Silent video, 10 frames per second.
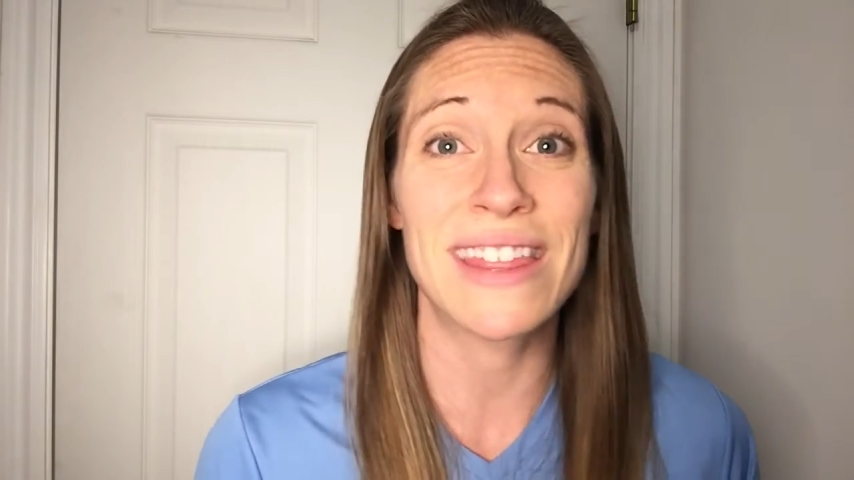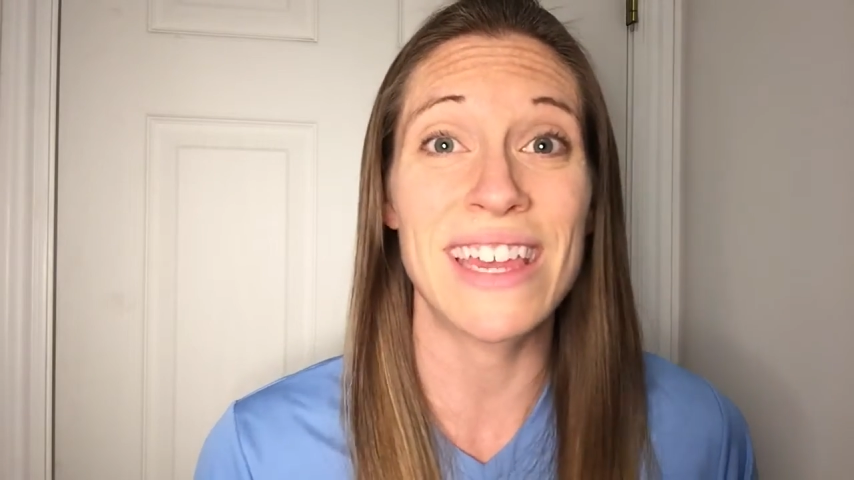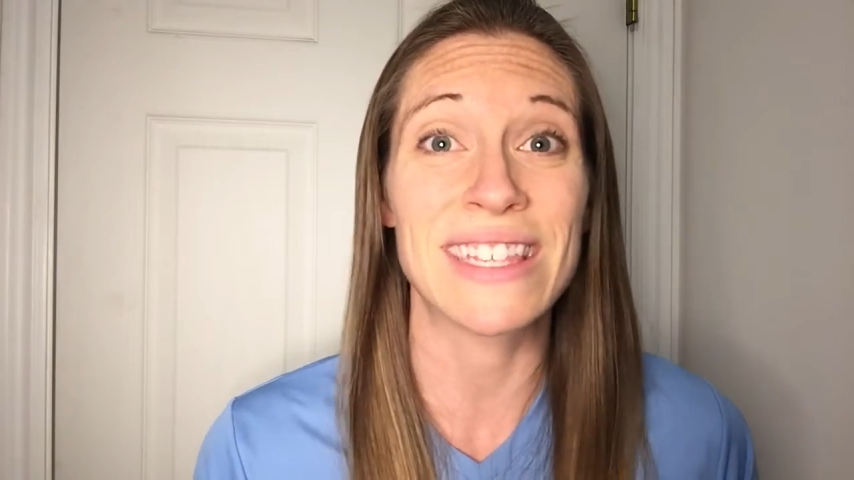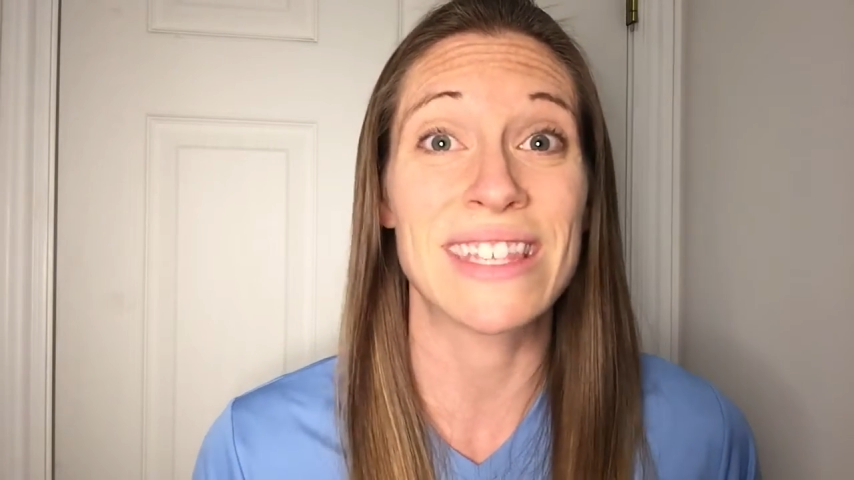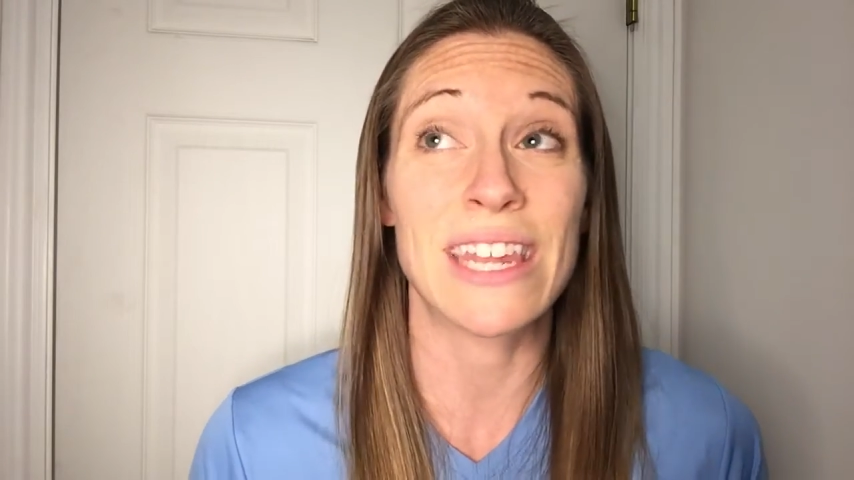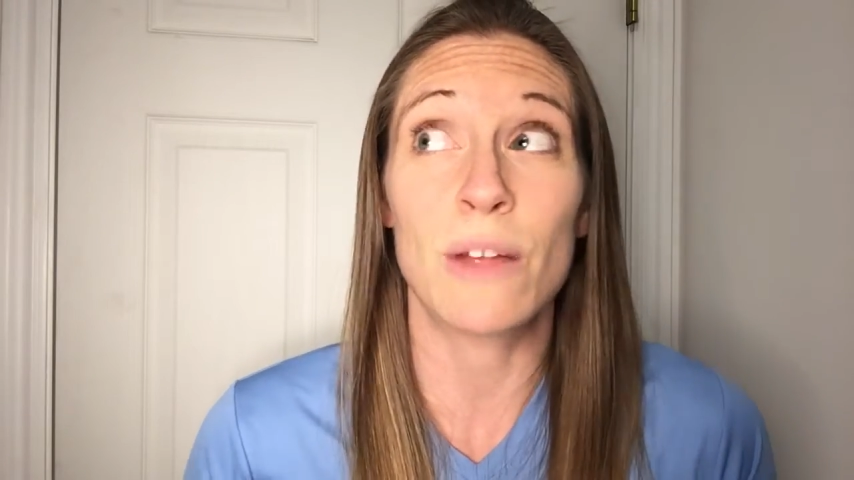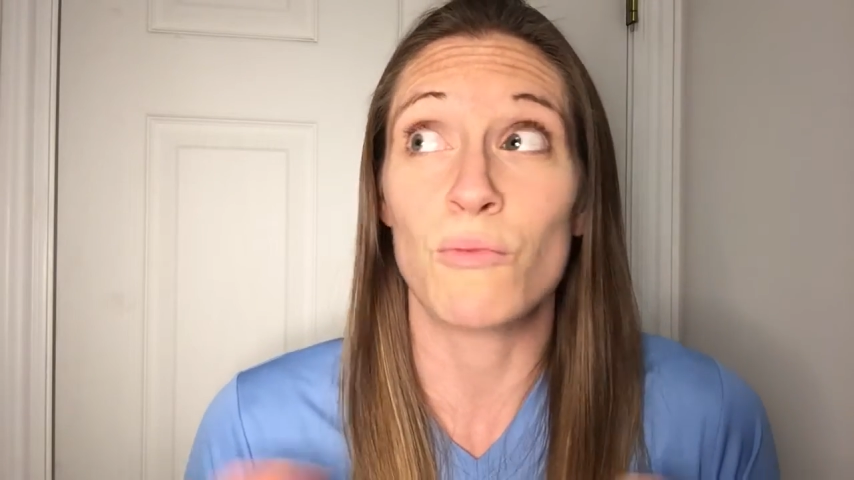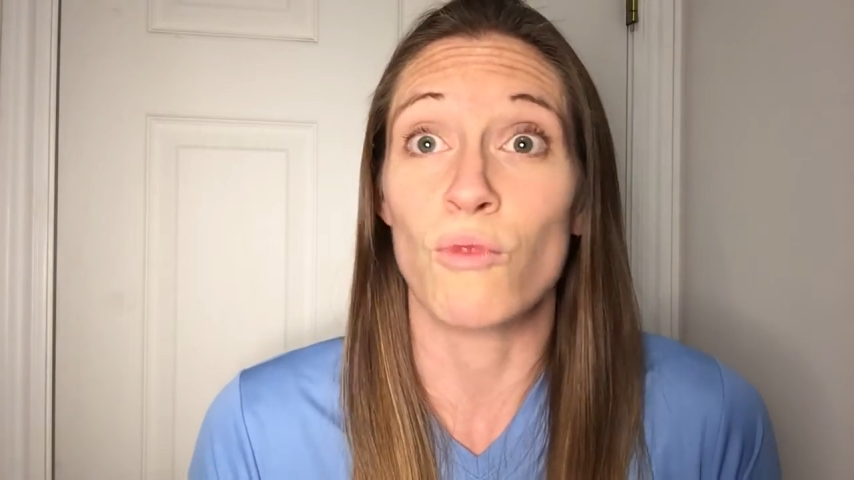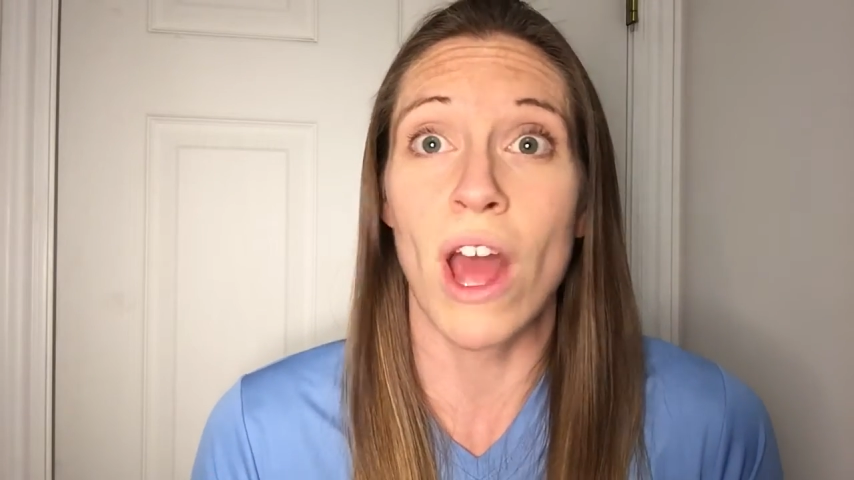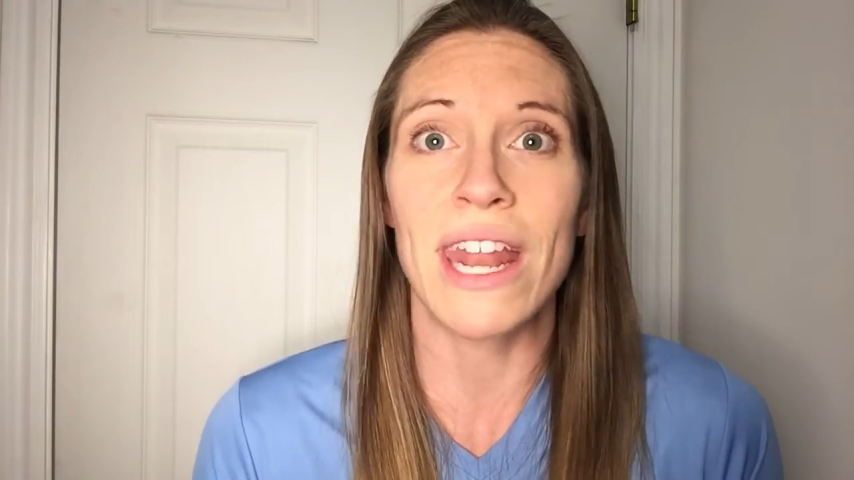this that
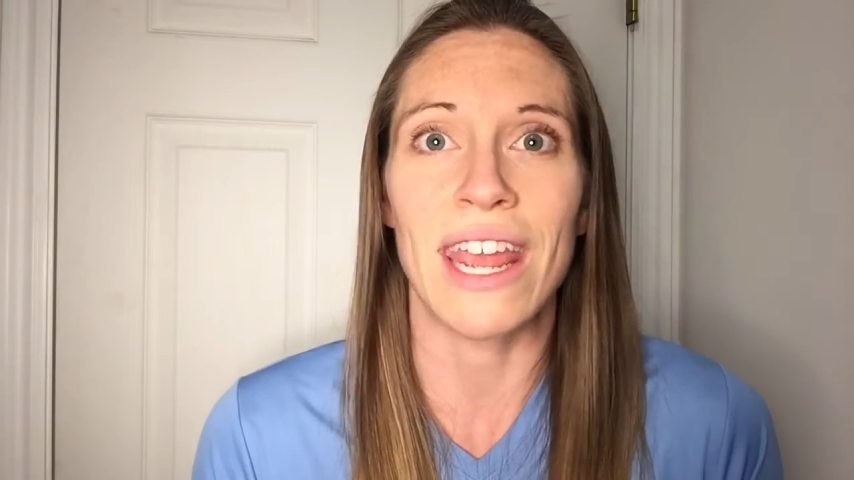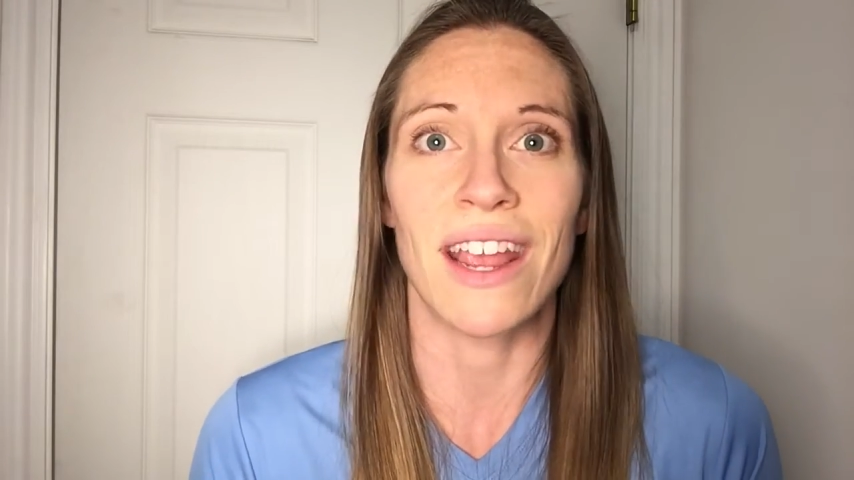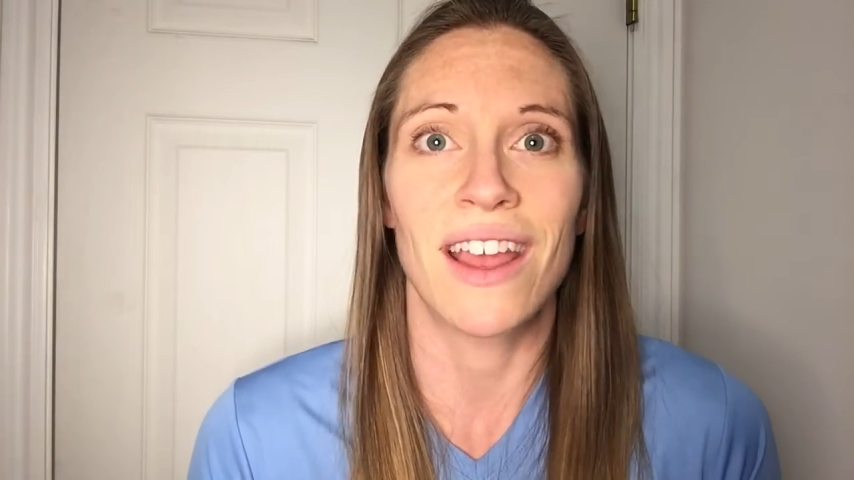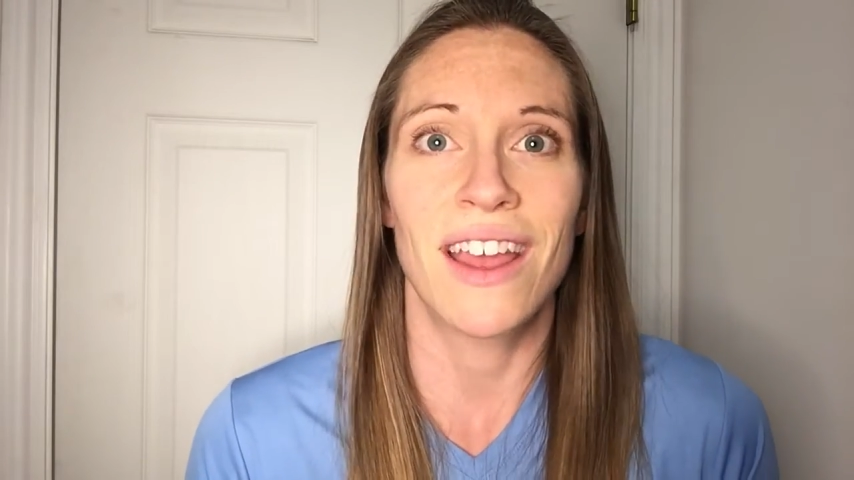I'm running,